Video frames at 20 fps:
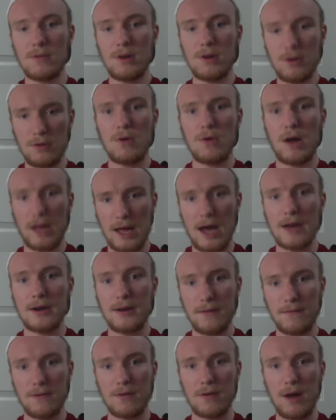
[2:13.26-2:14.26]

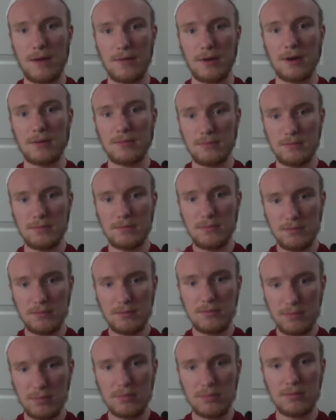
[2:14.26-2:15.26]
Wakanda forever.
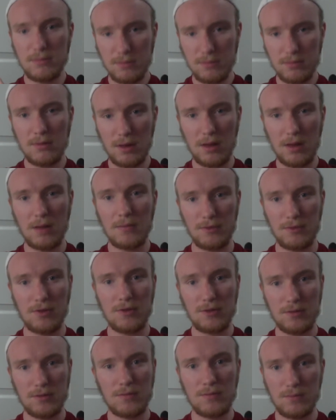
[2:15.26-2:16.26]
I'm
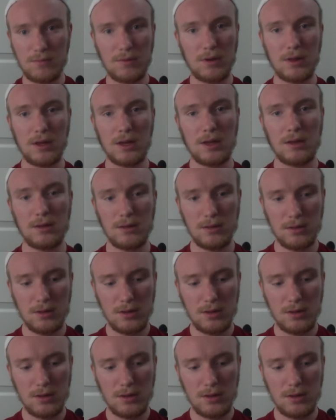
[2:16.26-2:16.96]
just really,